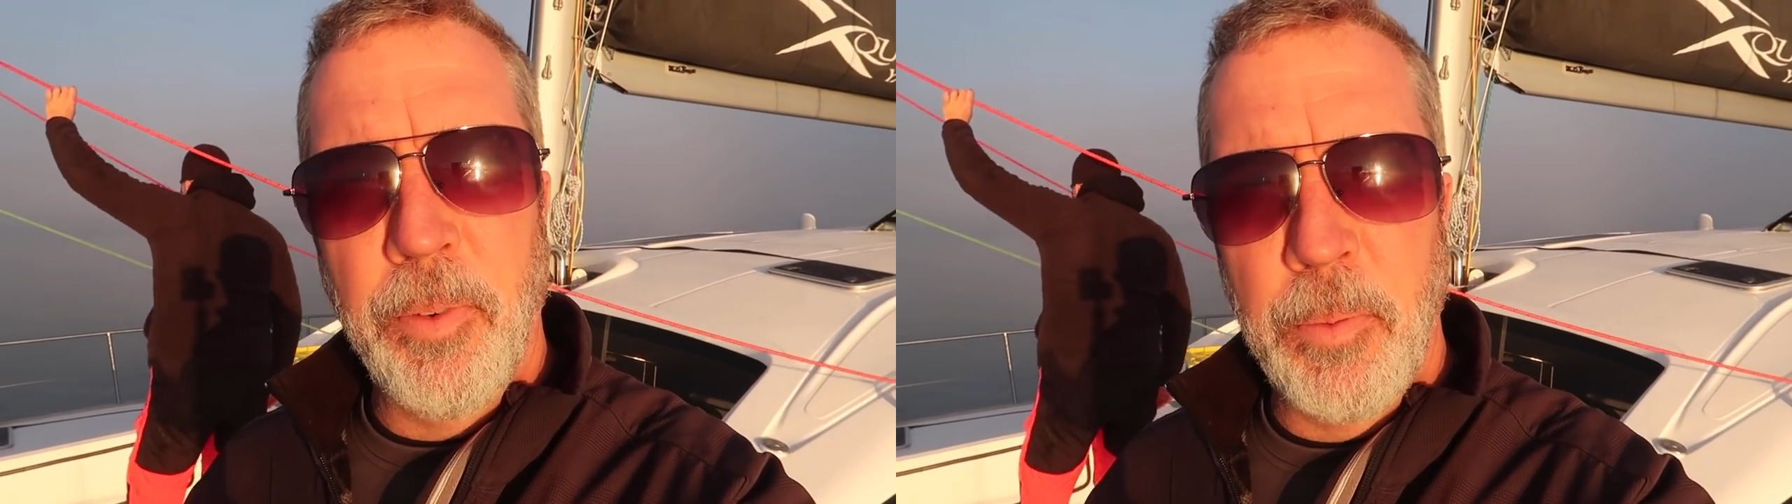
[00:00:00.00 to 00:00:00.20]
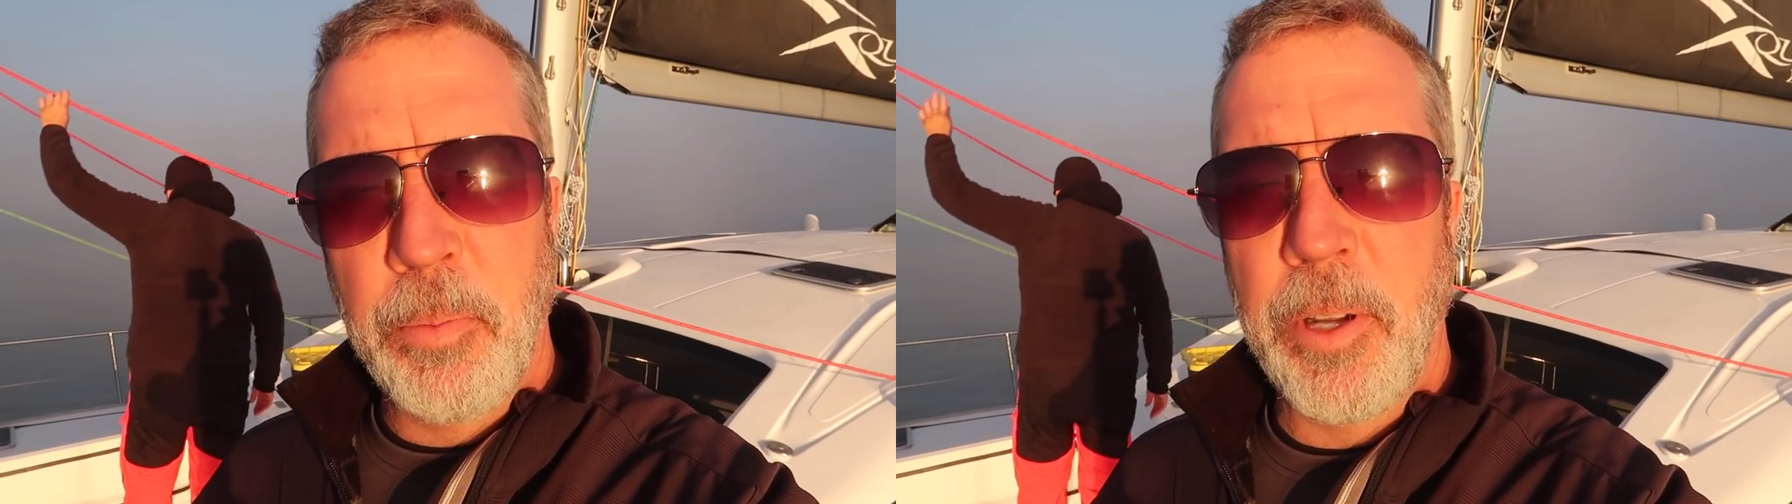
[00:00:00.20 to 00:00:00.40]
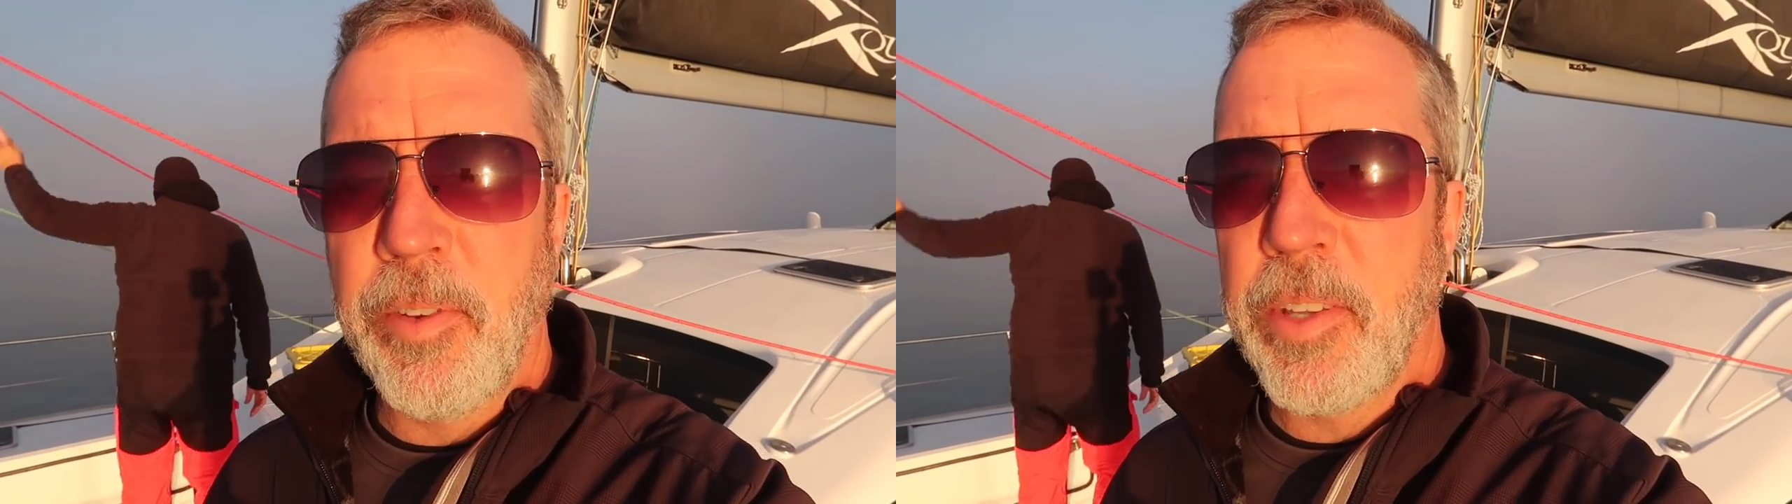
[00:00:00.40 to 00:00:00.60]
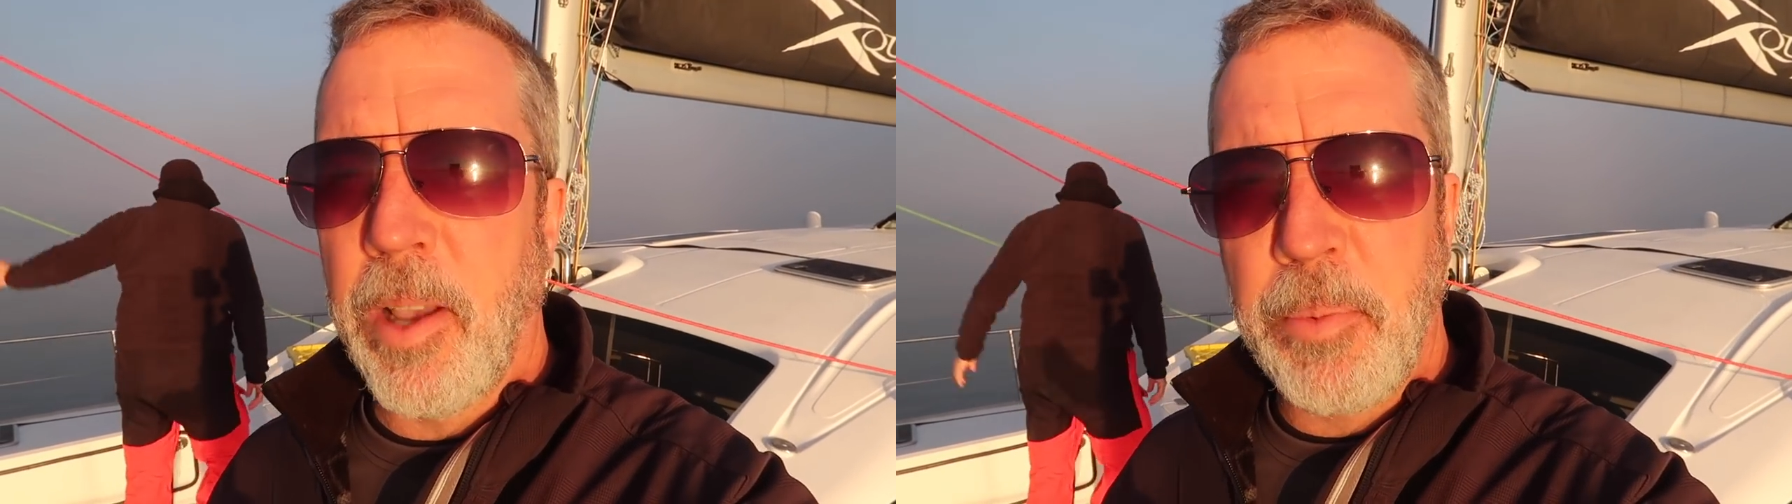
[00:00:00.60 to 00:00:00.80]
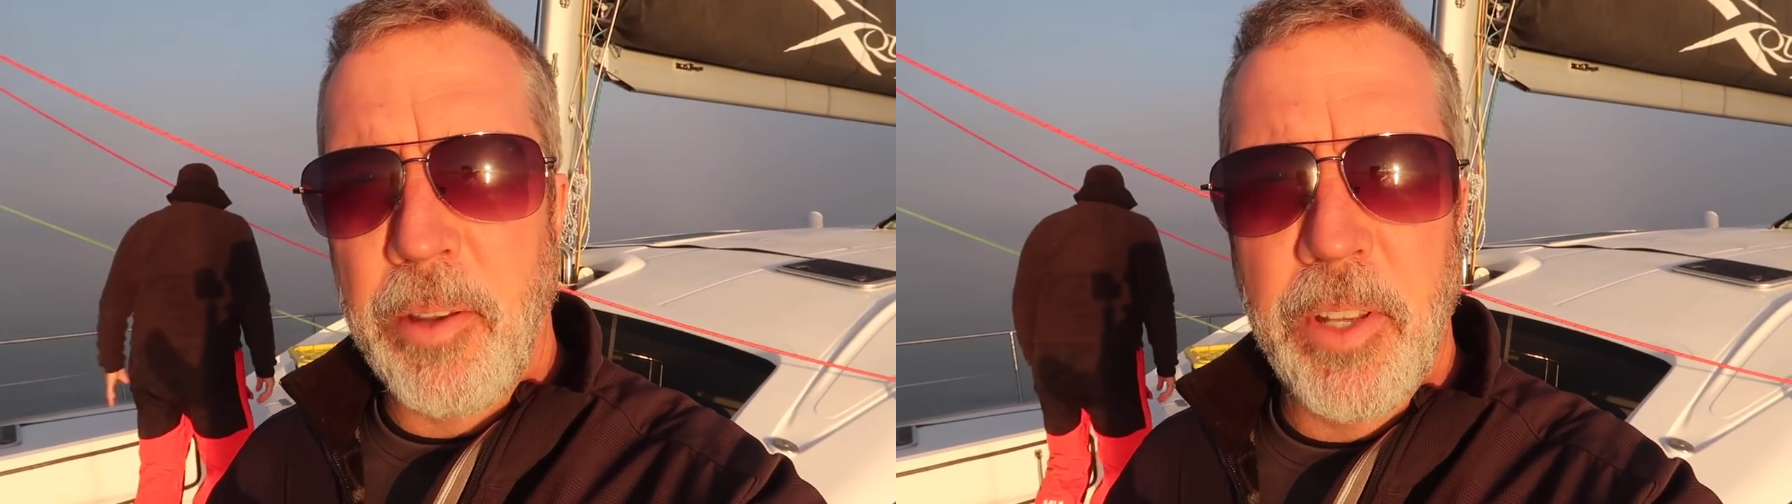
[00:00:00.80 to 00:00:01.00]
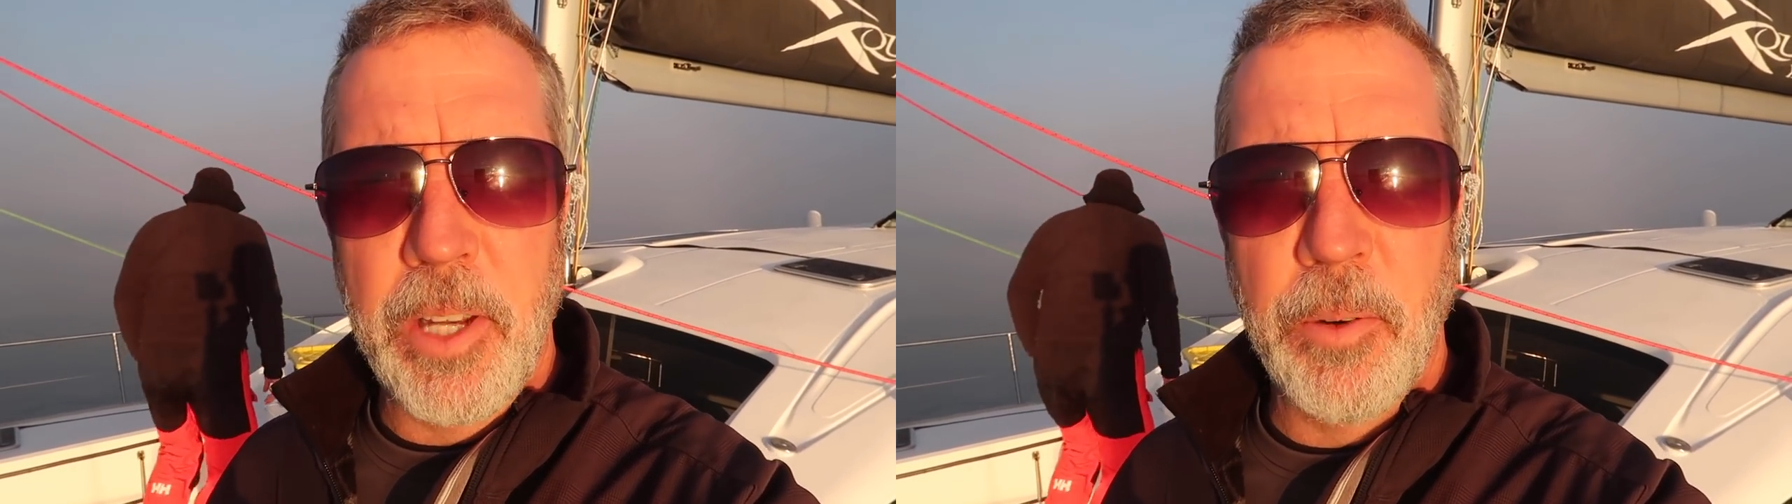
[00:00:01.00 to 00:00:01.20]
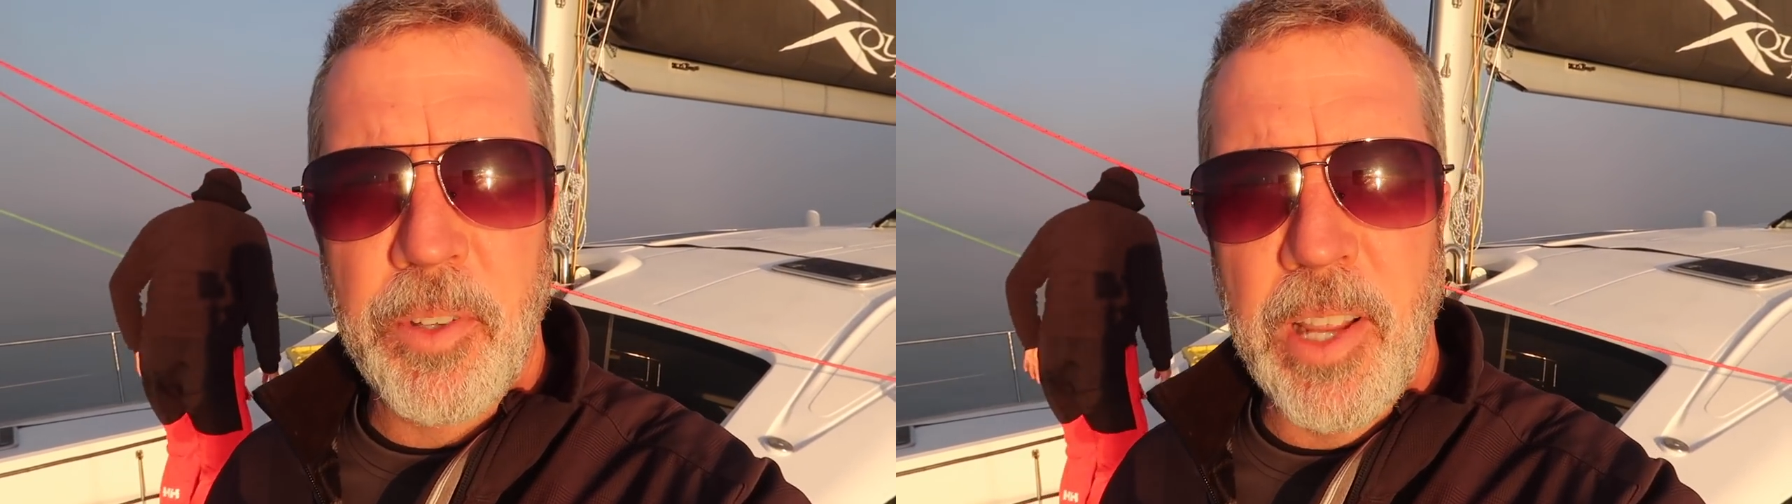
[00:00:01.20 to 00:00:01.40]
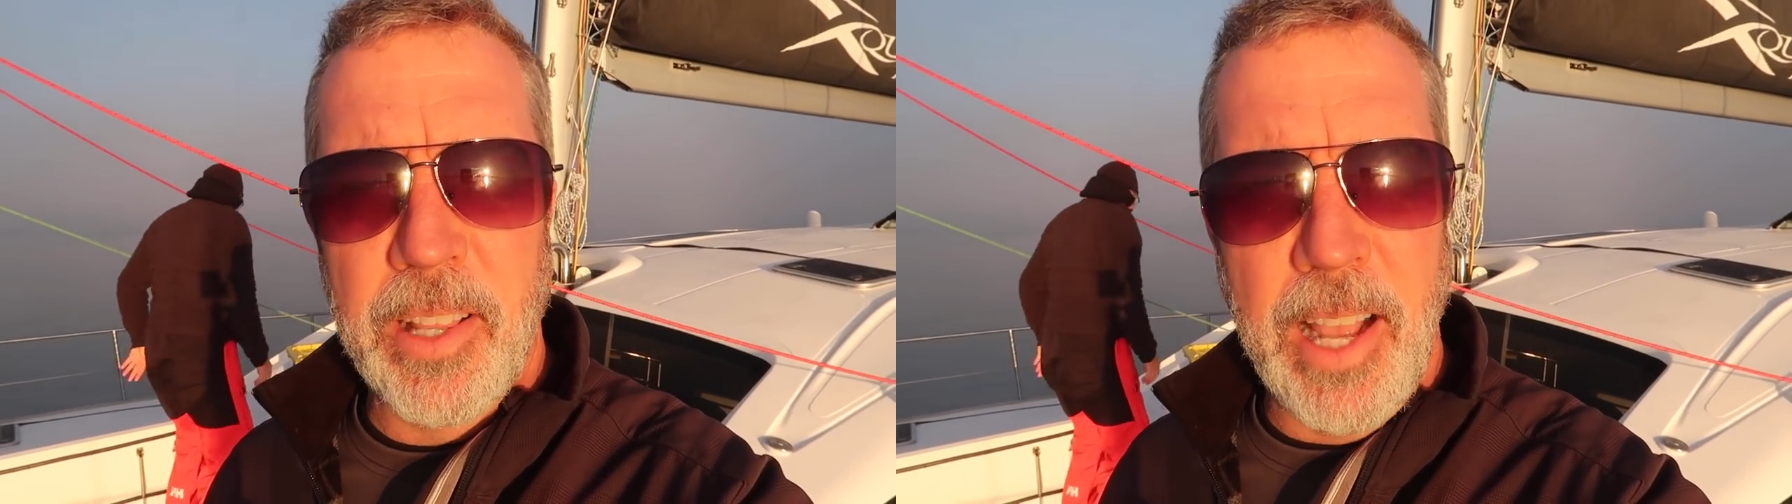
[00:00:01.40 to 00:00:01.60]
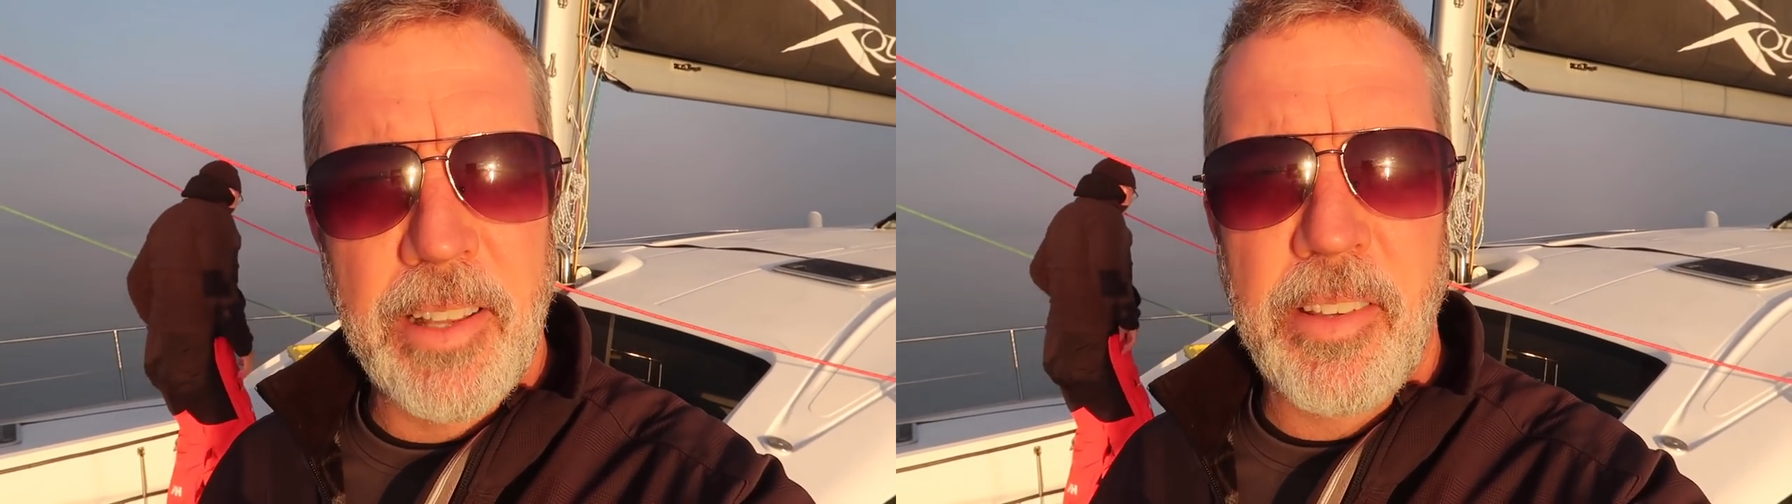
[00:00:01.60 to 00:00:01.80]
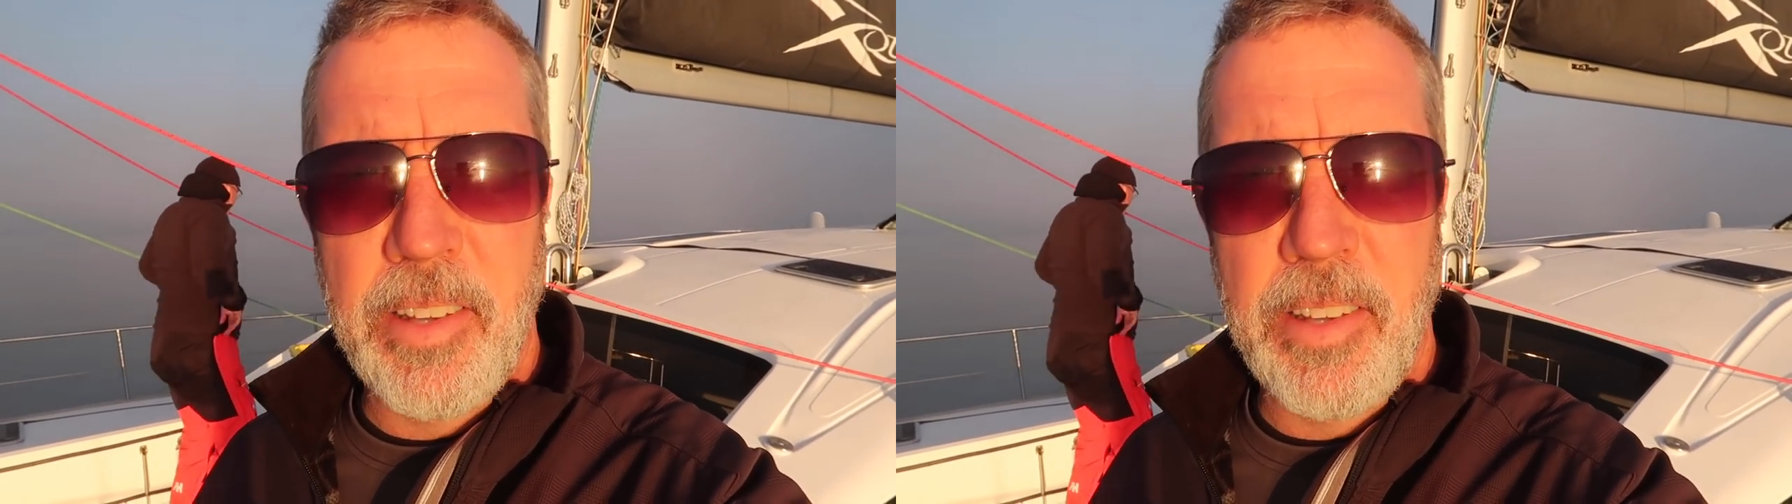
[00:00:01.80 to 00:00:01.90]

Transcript: from the previous update video was saying that's